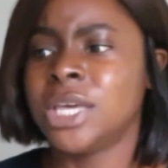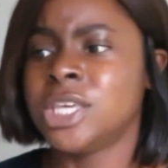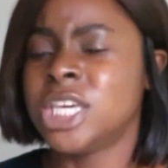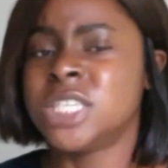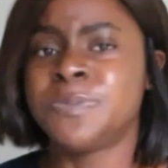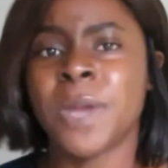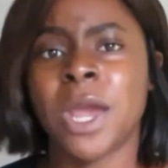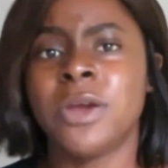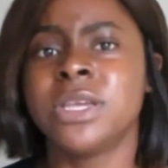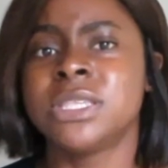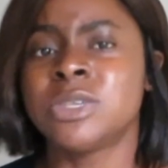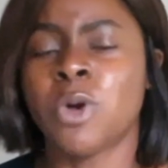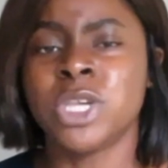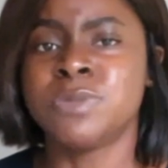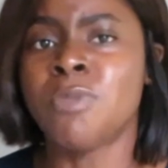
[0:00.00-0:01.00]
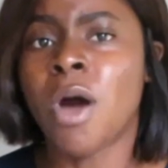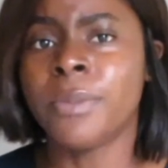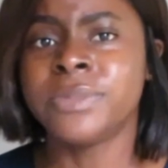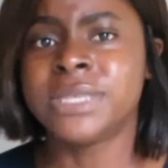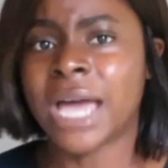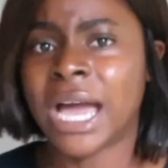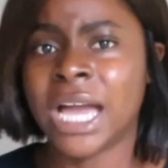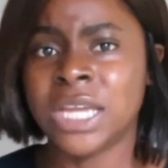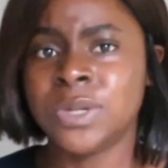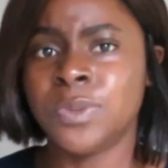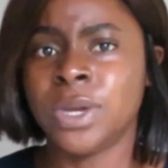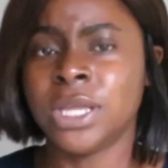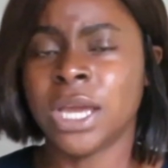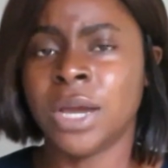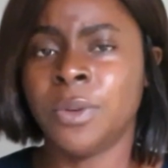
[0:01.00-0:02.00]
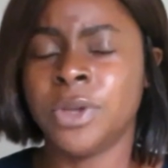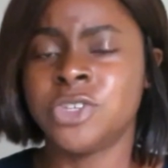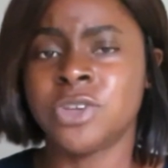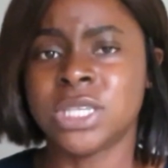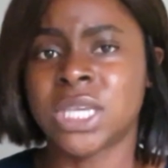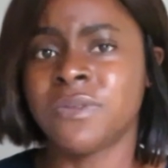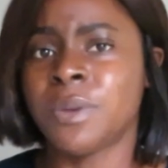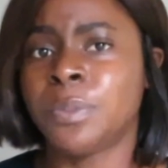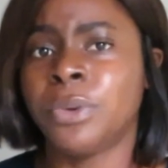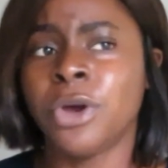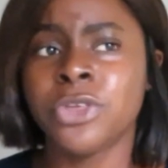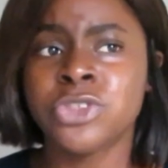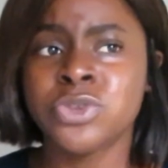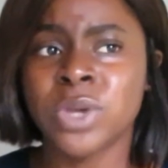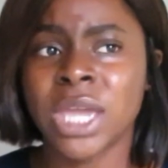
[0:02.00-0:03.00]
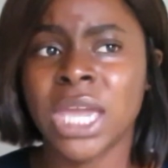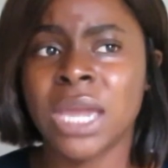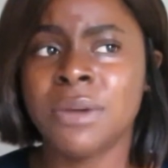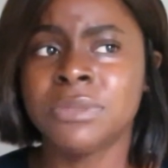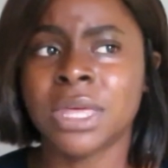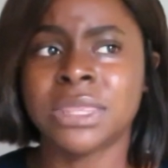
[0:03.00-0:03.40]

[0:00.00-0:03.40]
his parents or his mom died when she was giving birth to him,